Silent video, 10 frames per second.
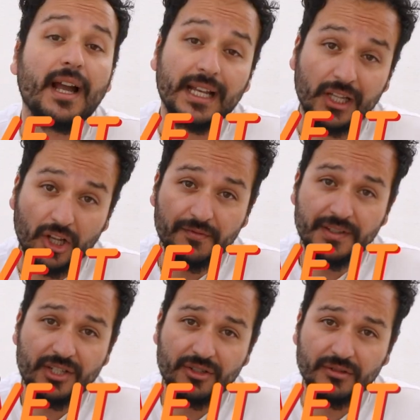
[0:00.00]
I love
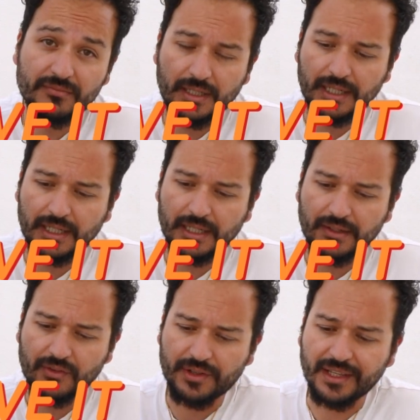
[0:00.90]
this shoe.
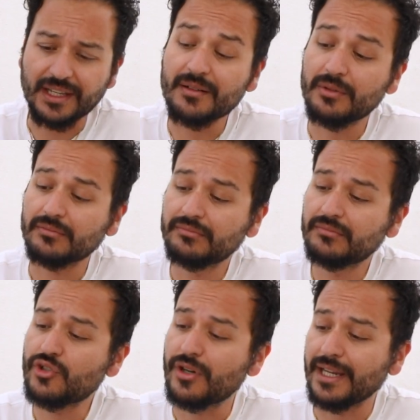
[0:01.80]
If you're thinking about
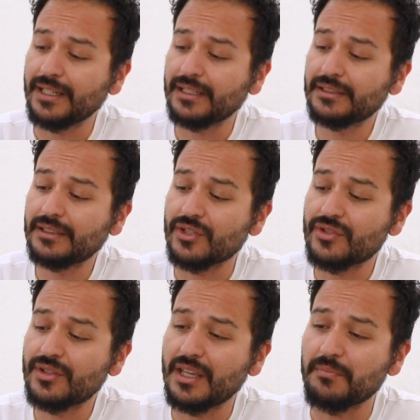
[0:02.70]
trying it,
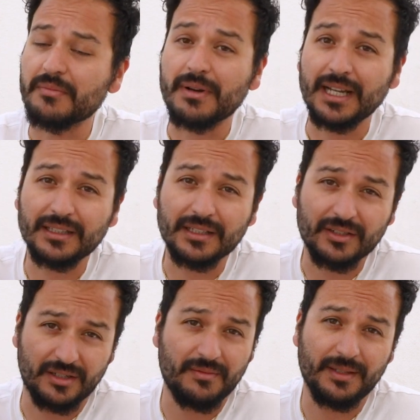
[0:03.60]
just keep in mind that
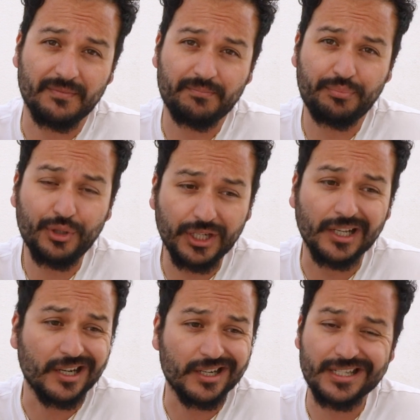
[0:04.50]
they're gonna be pretty
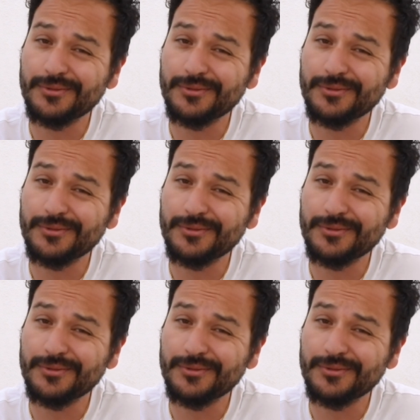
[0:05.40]
large.